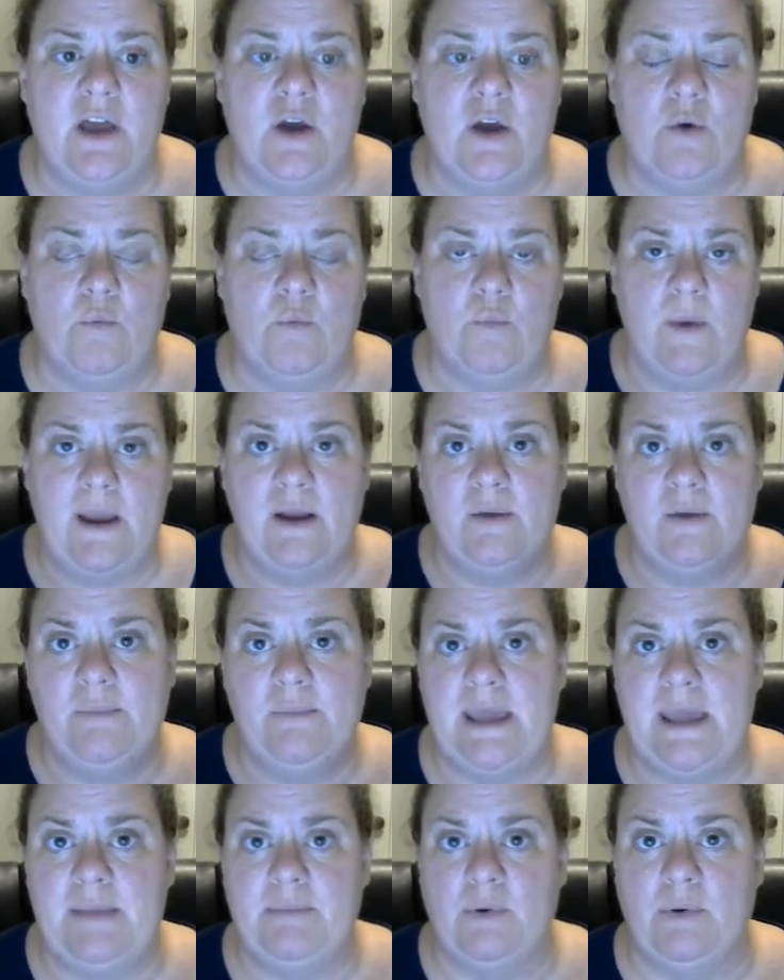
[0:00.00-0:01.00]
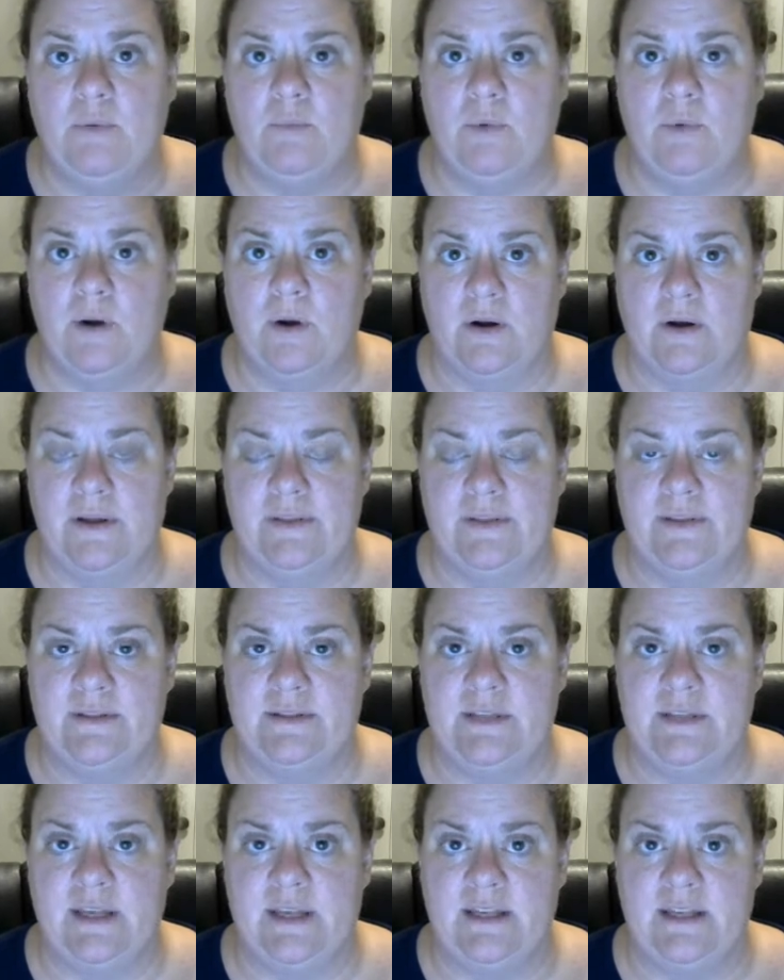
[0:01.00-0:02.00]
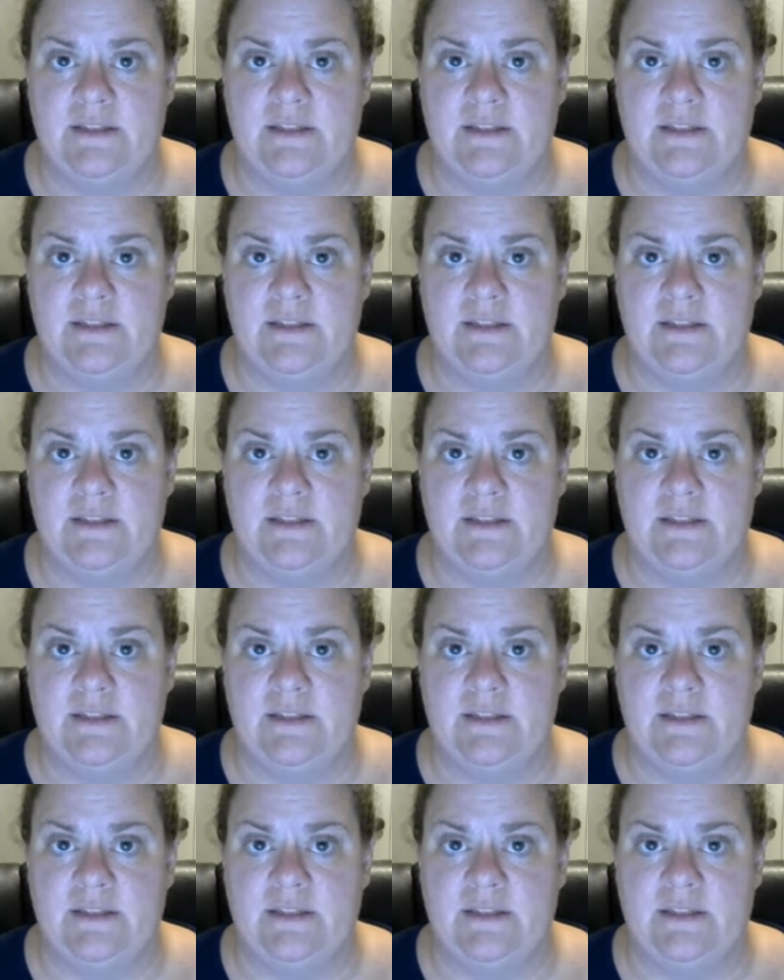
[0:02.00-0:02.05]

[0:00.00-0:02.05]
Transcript: where people were in the city.